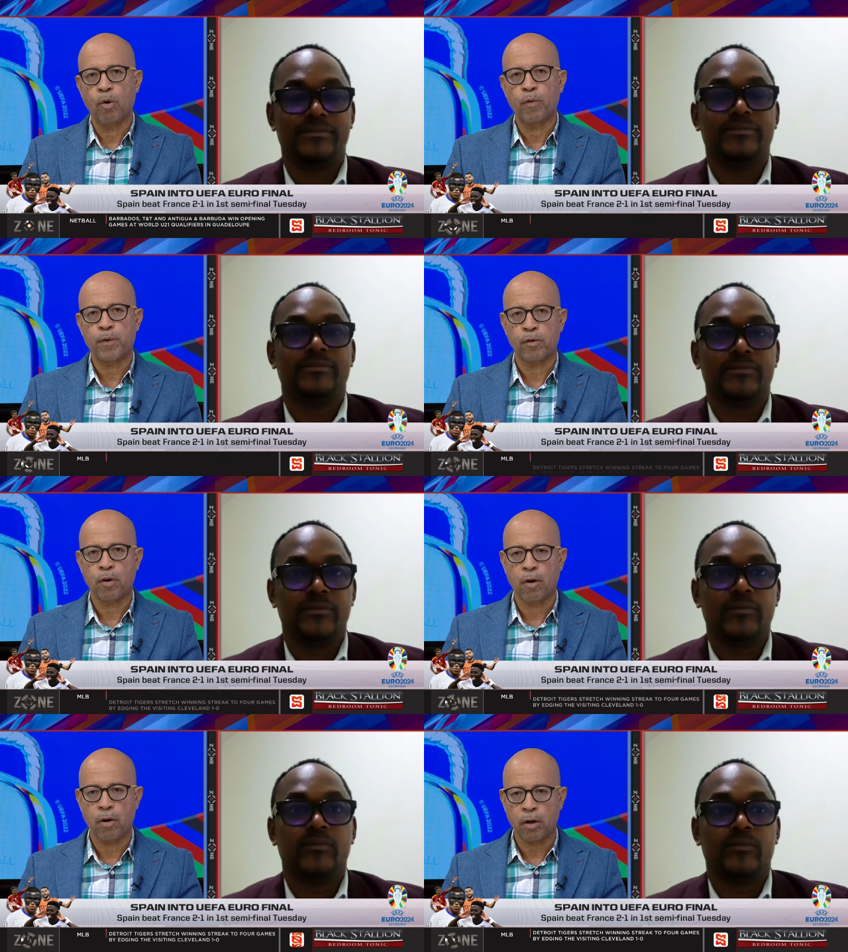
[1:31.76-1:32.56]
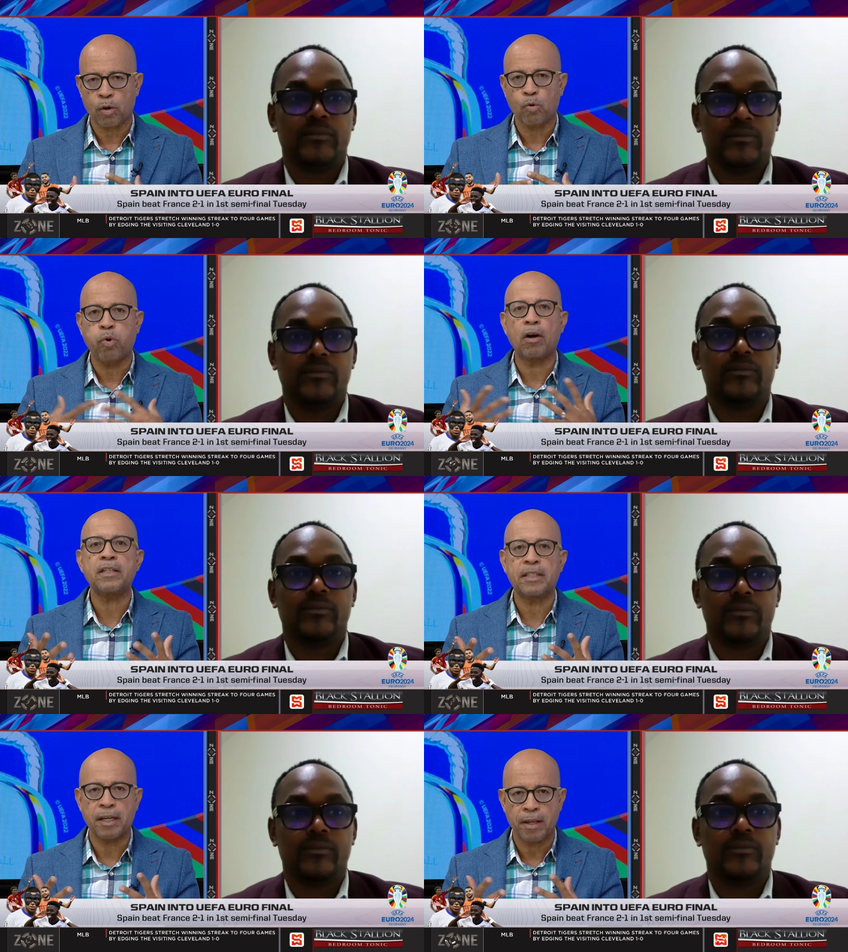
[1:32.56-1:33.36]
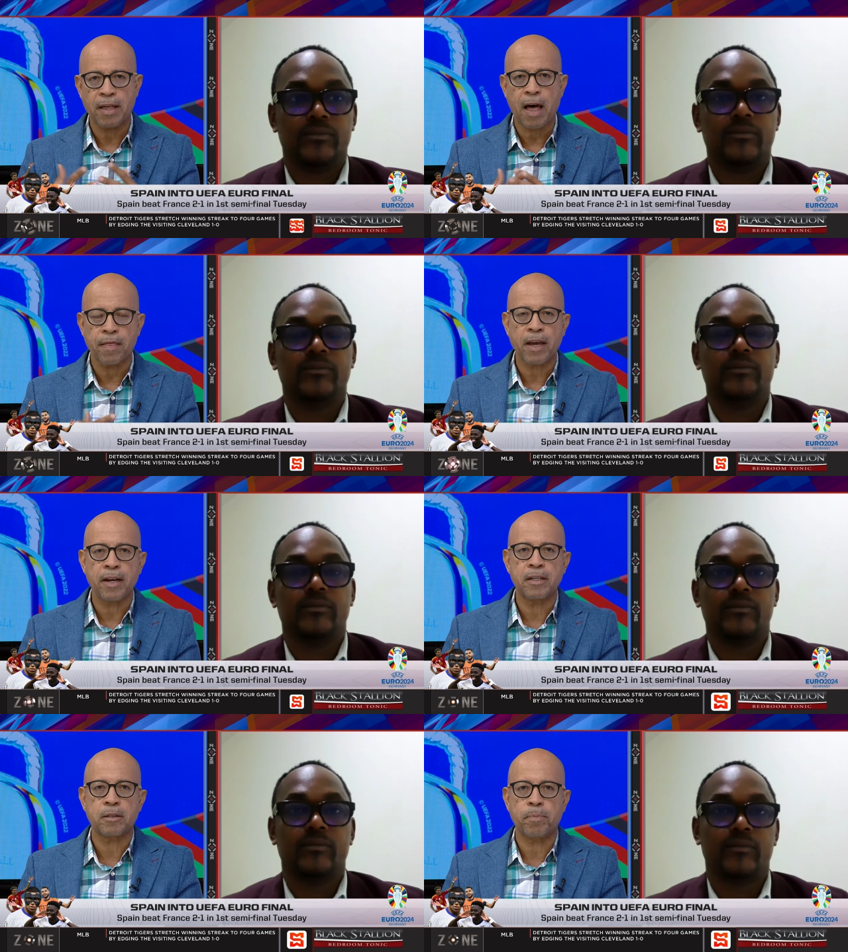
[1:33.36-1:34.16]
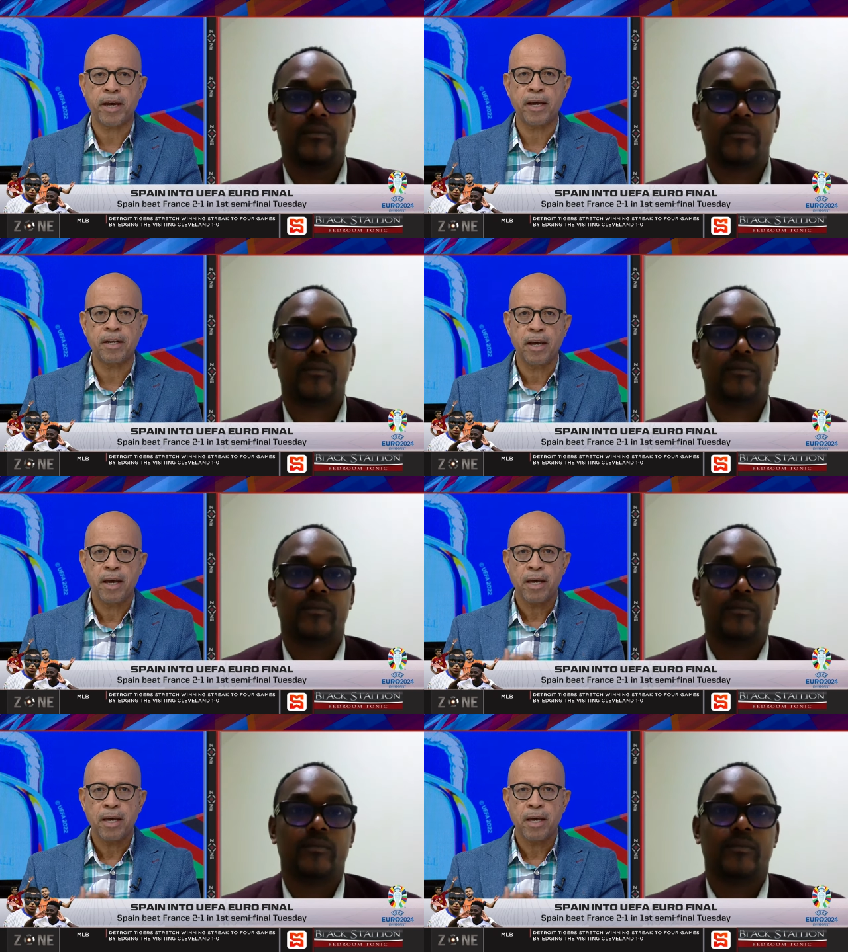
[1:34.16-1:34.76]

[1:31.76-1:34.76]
Speaker 1: overall quality that they displayed,